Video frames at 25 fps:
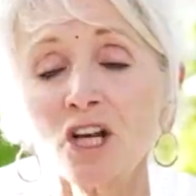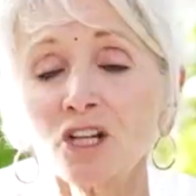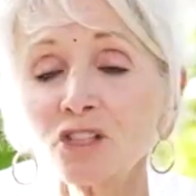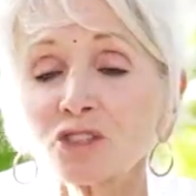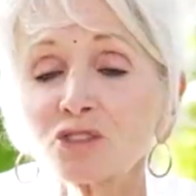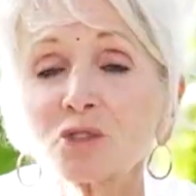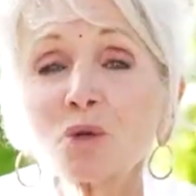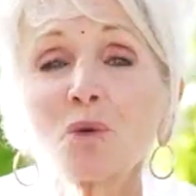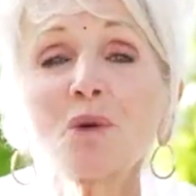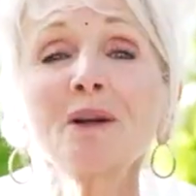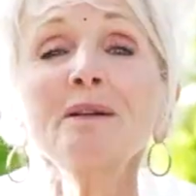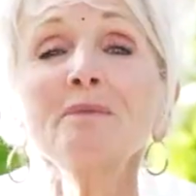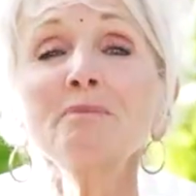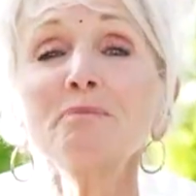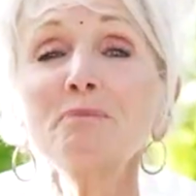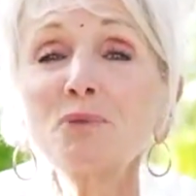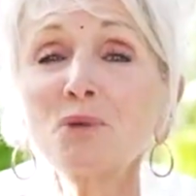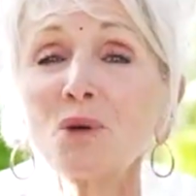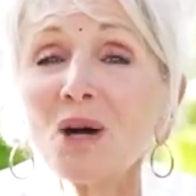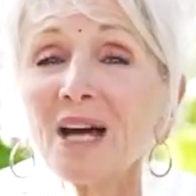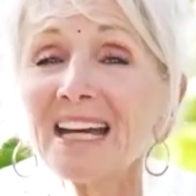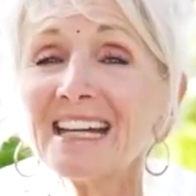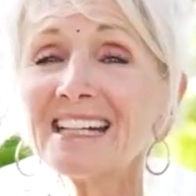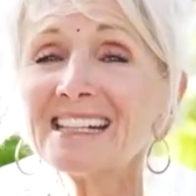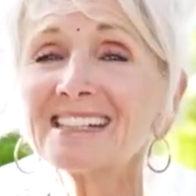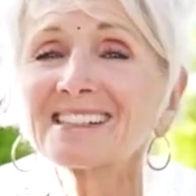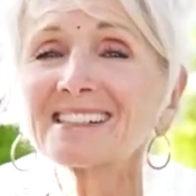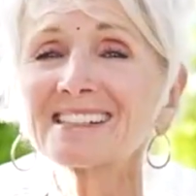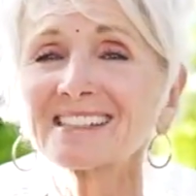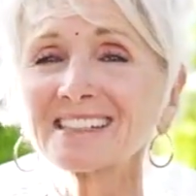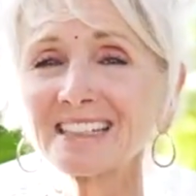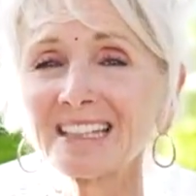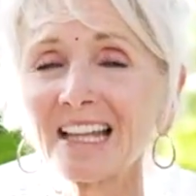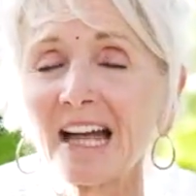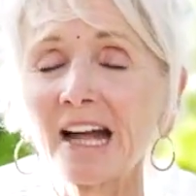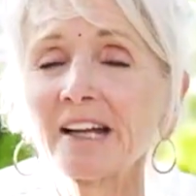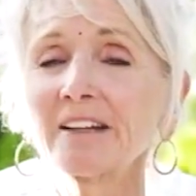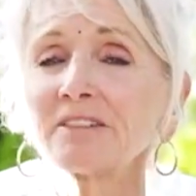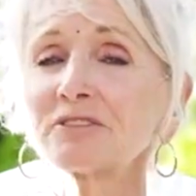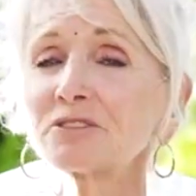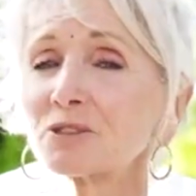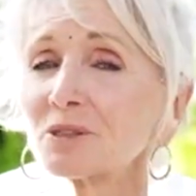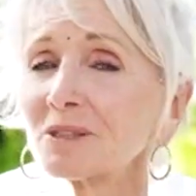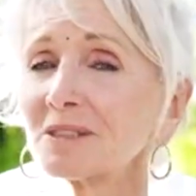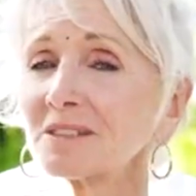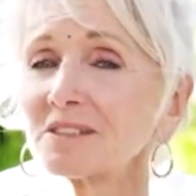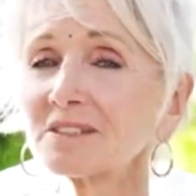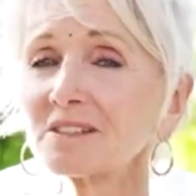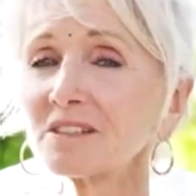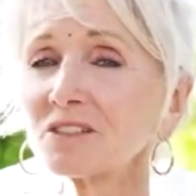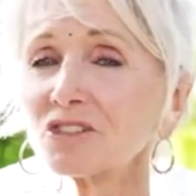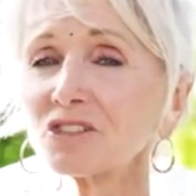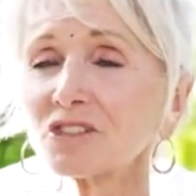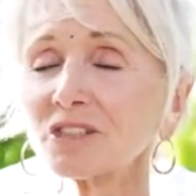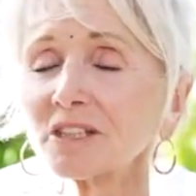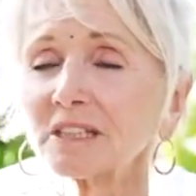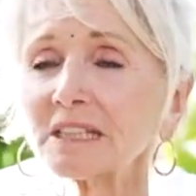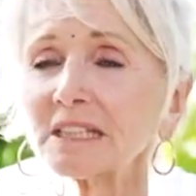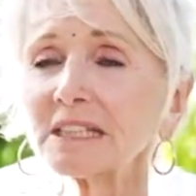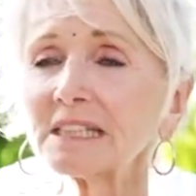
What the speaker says: So embrace life transition.